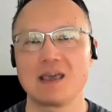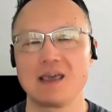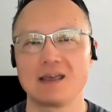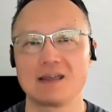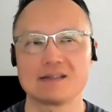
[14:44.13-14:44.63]

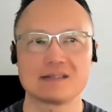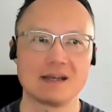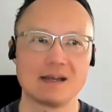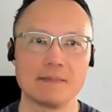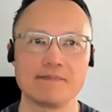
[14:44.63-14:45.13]
And
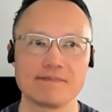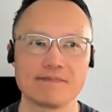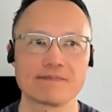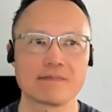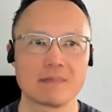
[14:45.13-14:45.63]

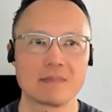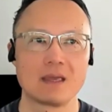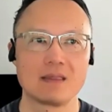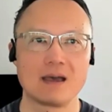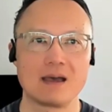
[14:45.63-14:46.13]

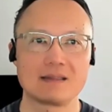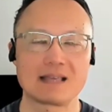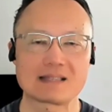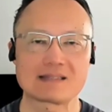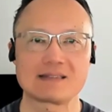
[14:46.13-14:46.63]
I think
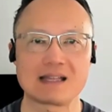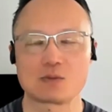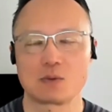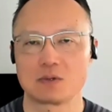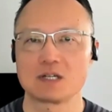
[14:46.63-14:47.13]

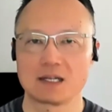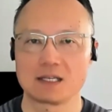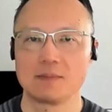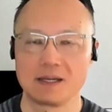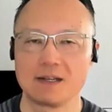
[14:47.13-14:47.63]
that's what we're
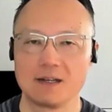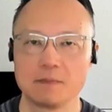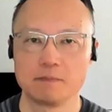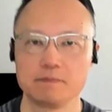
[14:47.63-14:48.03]
talking about here.